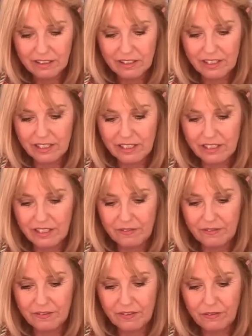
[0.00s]
because it's
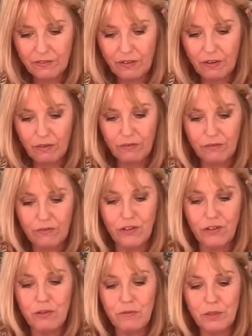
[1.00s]
um, far and
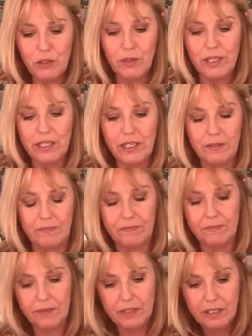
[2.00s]
few between.
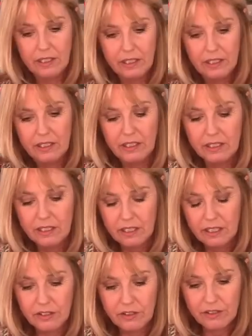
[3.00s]

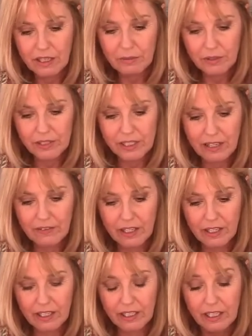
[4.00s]
I do demos down
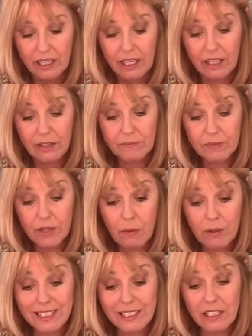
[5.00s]
there. Um,
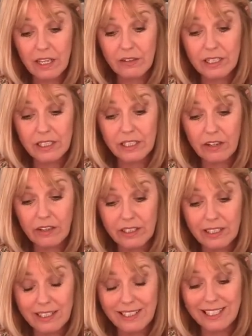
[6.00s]
oh, I did notice, sorry I
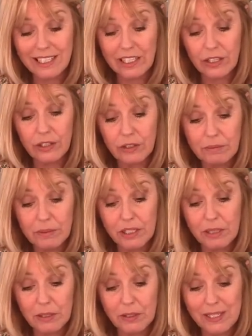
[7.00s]
didn't see who, but
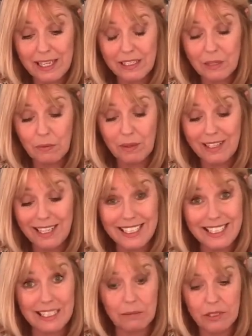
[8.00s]
somebody was asking when the
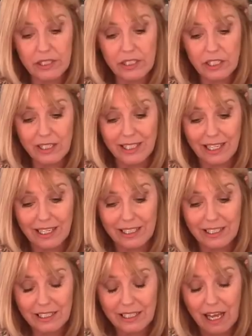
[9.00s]
next Seamless
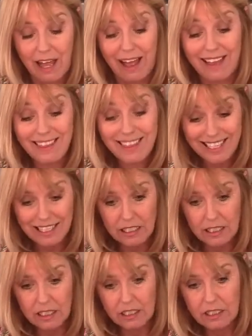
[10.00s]
Sunday is. I
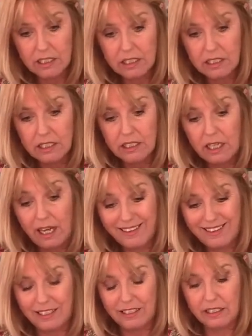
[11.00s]
think I
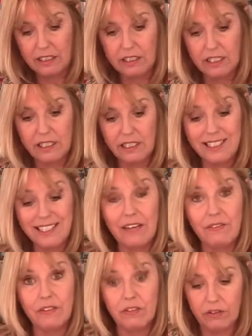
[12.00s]
think it's the
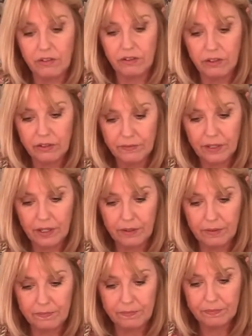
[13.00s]
7th
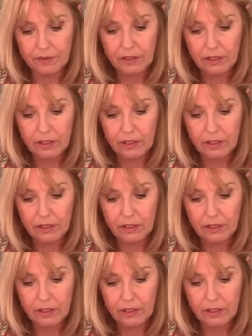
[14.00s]
um,